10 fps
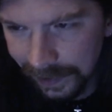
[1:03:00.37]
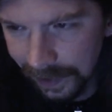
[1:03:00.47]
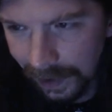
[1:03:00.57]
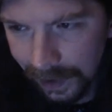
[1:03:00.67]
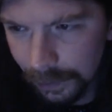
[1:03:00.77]

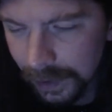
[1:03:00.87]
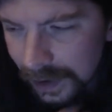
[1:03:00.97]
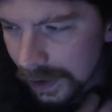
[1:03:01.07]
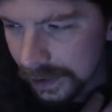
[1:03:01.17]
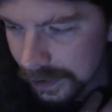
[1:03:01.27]
I don't want to
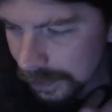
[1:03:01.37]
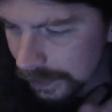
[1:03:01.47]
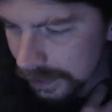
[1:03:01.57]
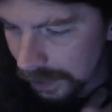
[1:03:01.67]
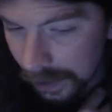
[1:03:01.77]
log into
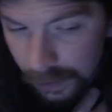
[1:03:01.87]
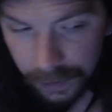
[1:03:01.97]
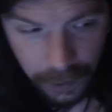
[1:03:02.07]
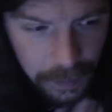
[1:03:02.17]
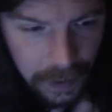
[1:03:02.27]
my... I
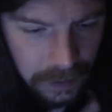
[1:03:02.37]
don't know my...